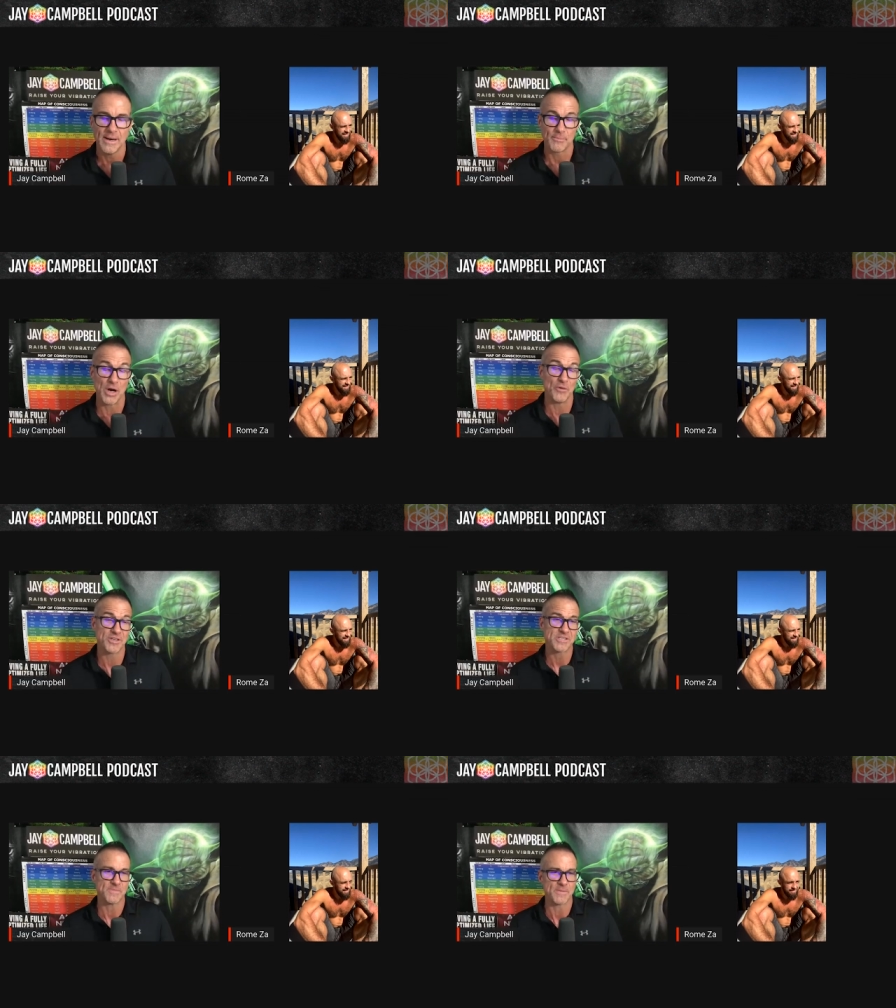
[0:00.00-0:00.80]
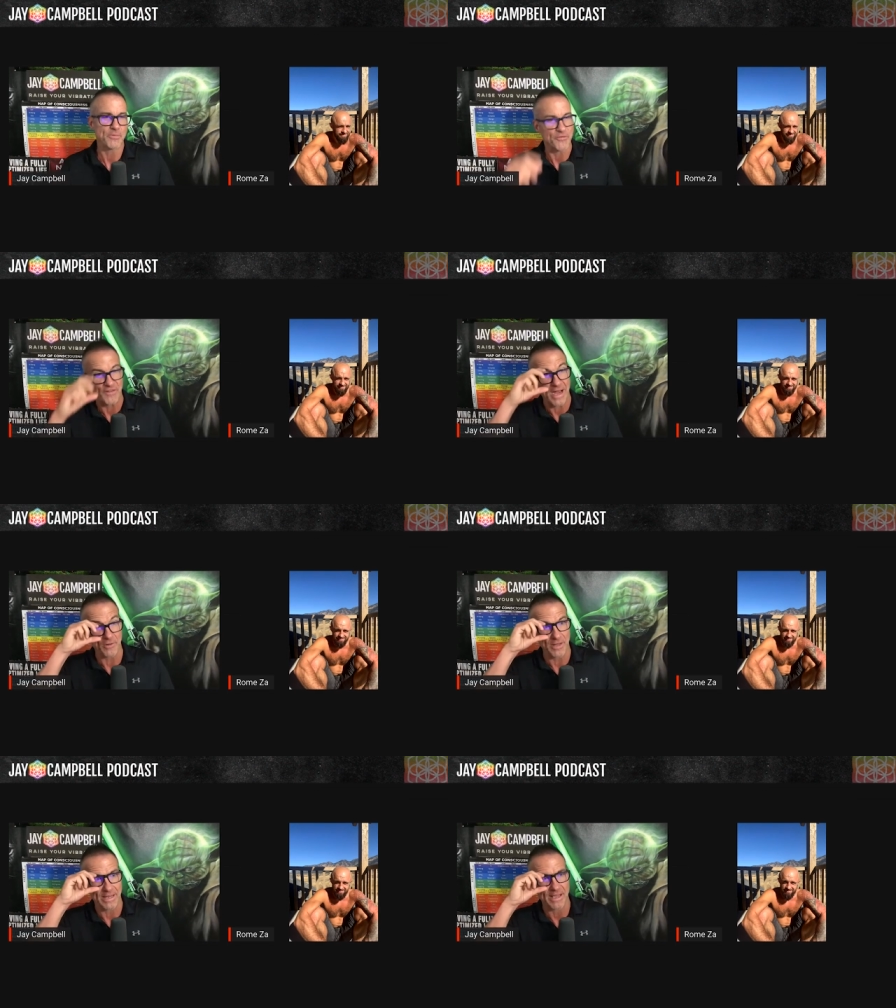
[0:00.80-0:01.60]
bro this has been
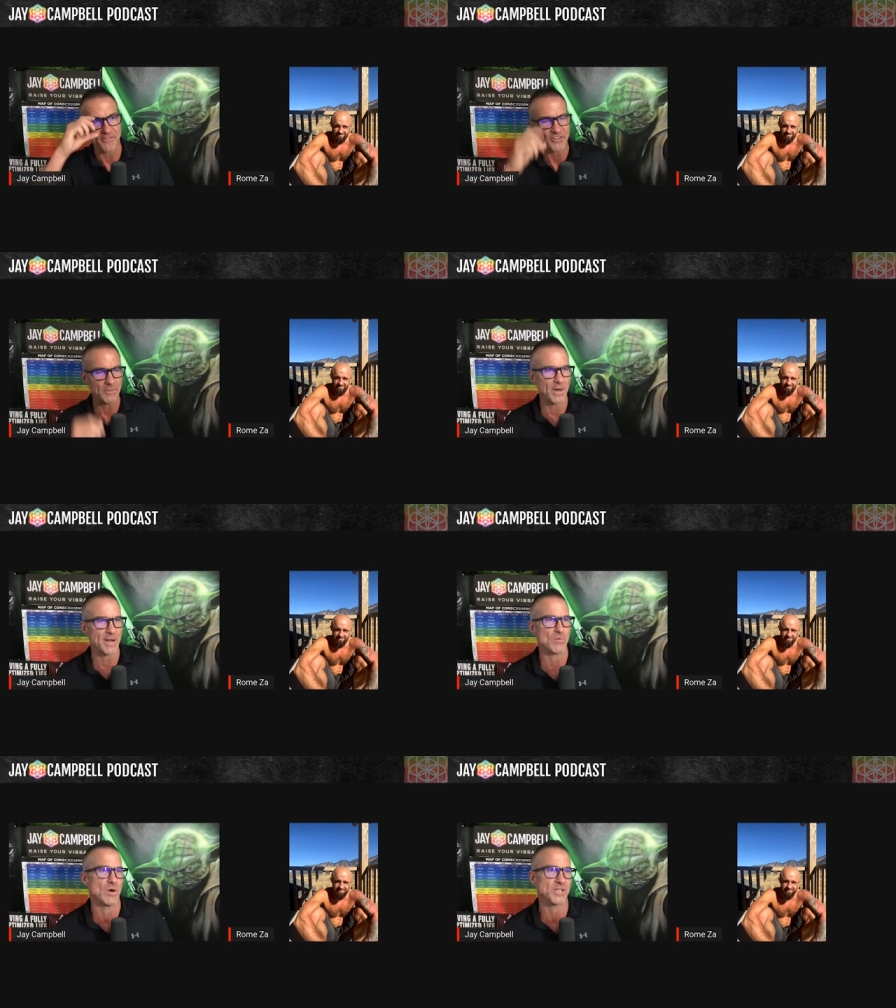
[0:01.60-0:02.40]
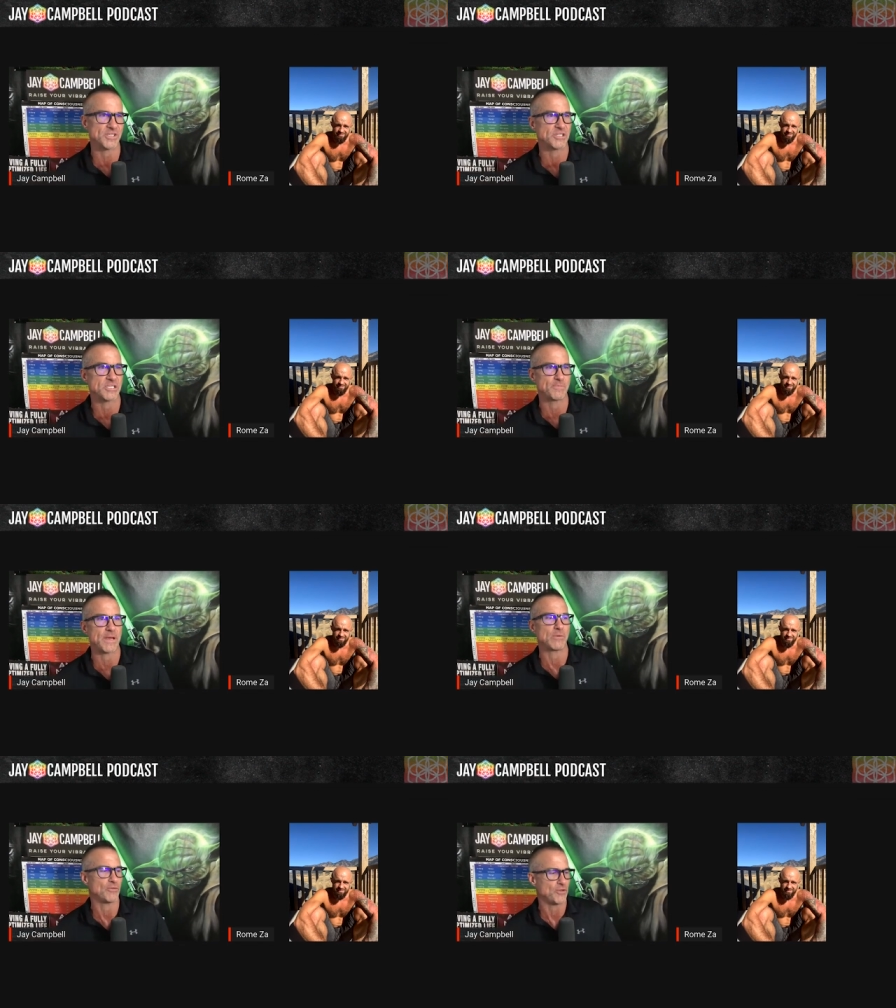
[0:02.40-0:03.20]
profound like if somebody wants to
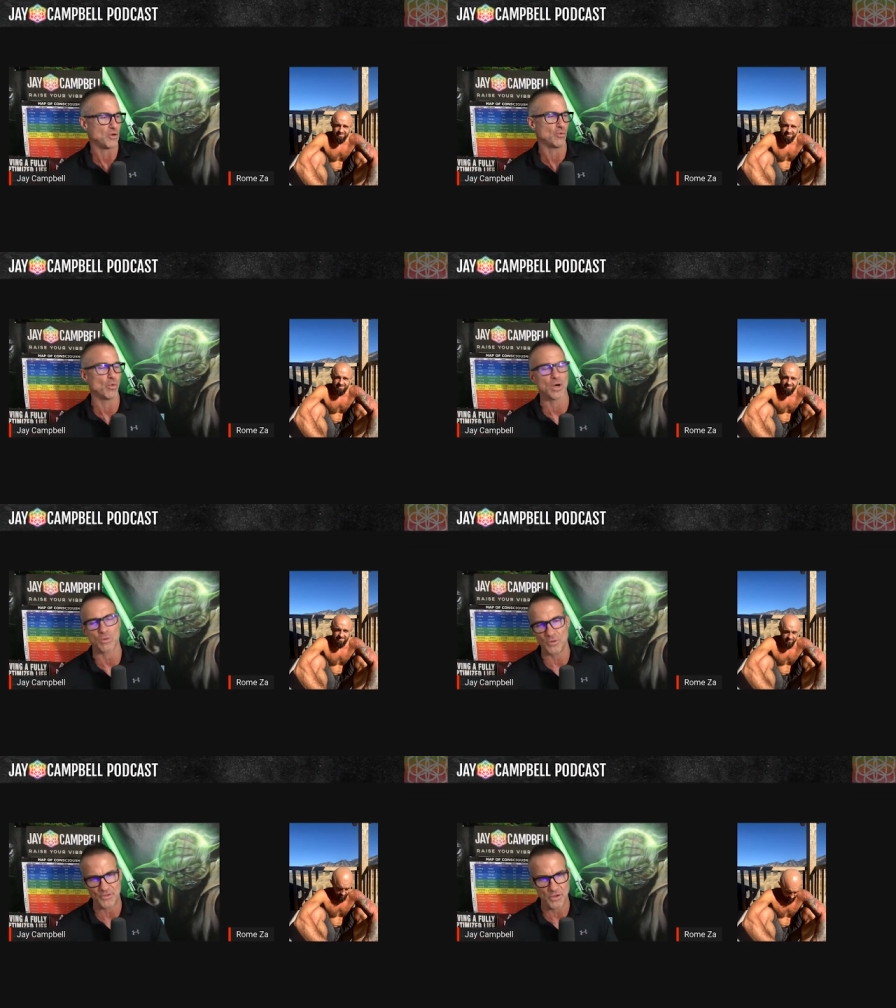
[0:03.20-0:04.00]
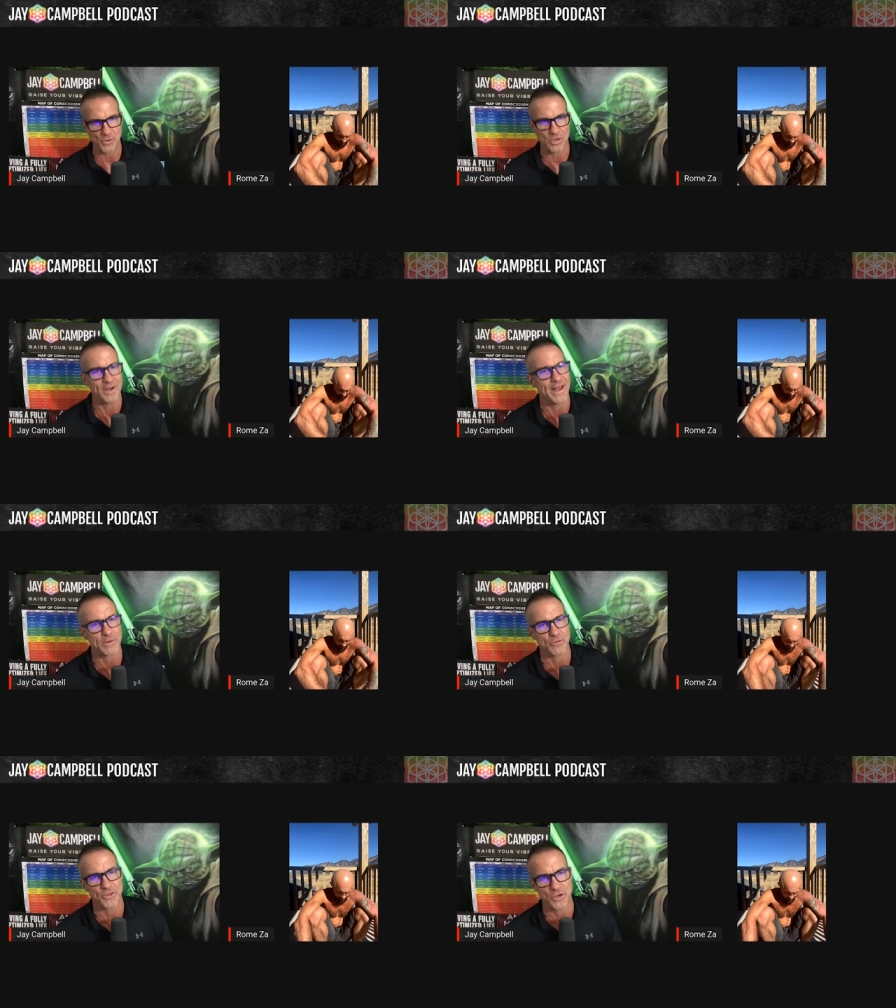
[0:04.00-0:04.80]
speak with you work with you
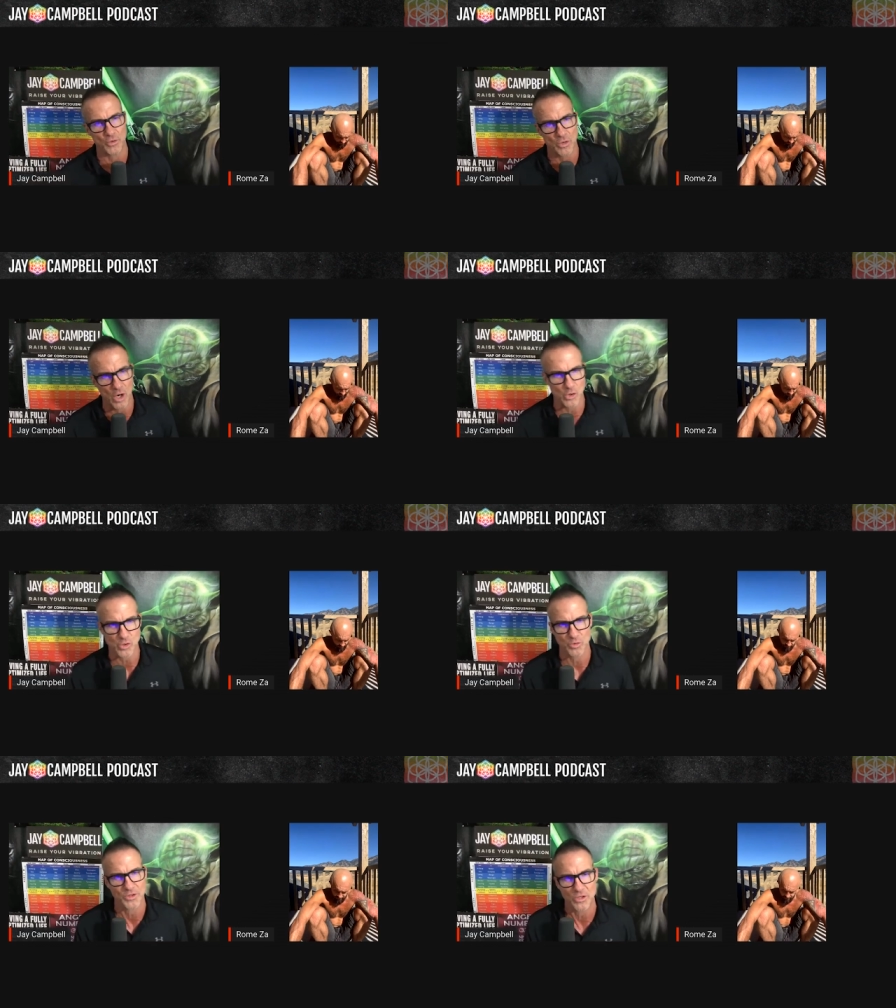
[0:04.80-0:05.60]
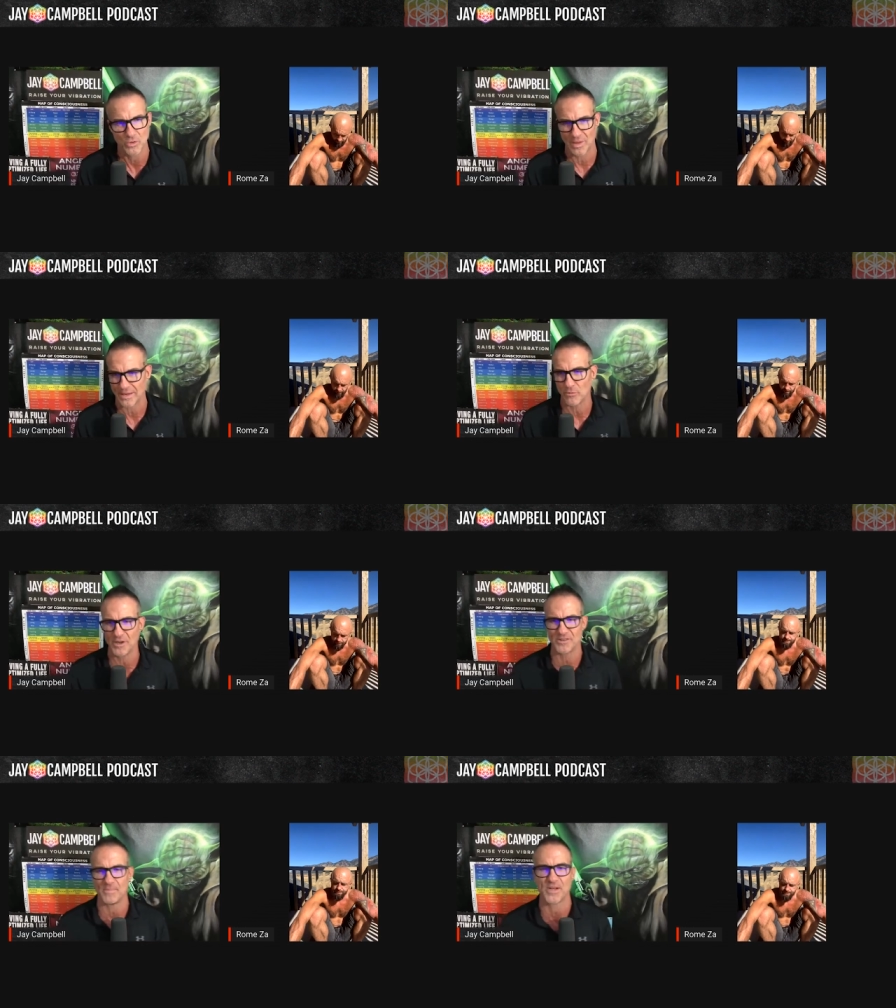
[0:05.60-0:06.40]
connect with you coach with you like what
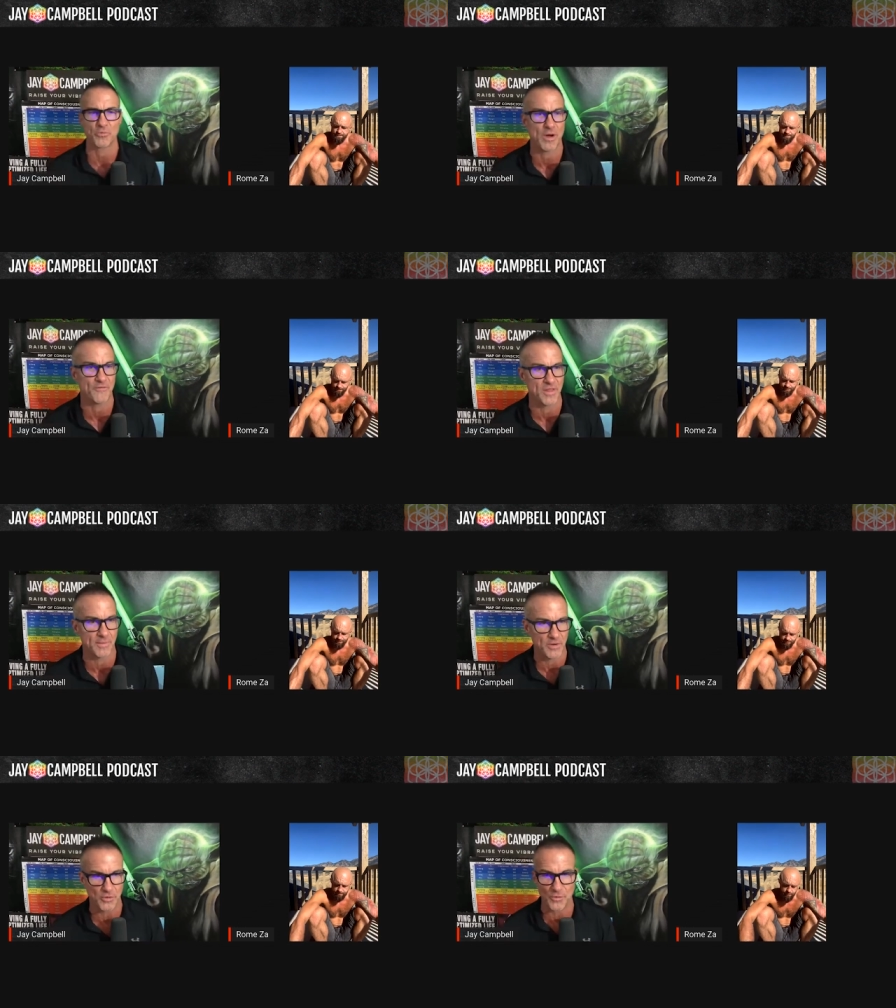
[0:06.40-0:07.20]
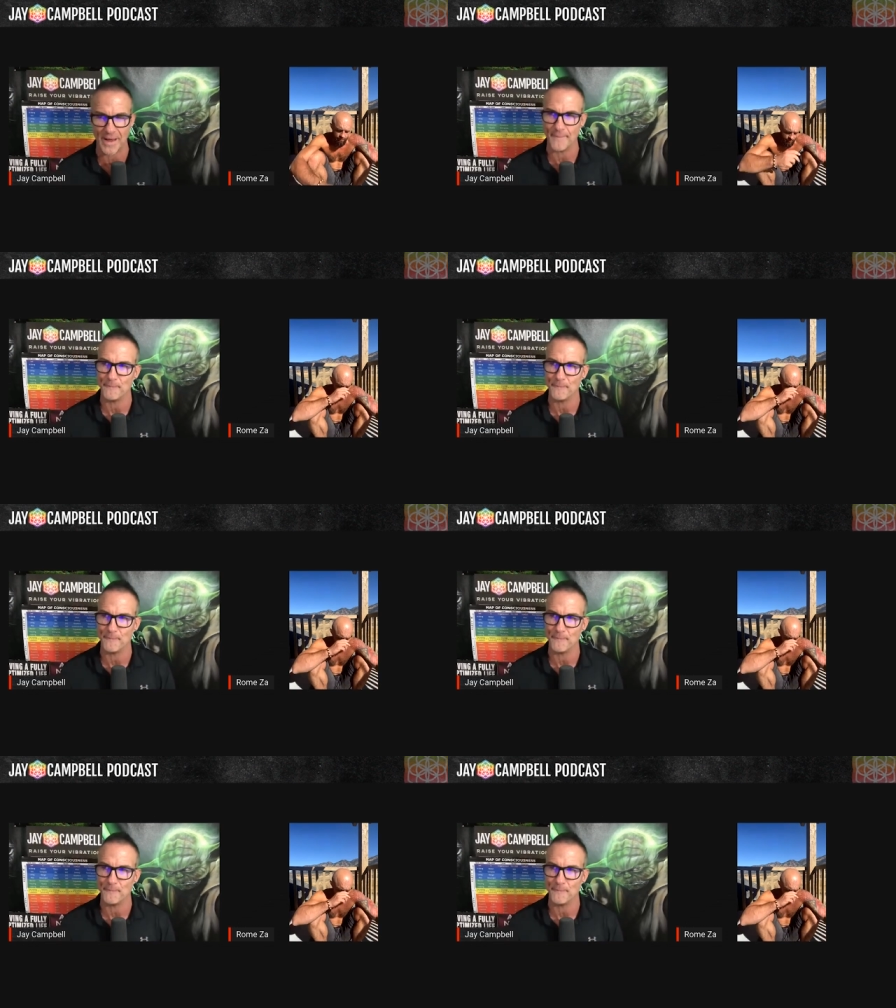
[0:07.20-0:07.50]
is the best way for them to do that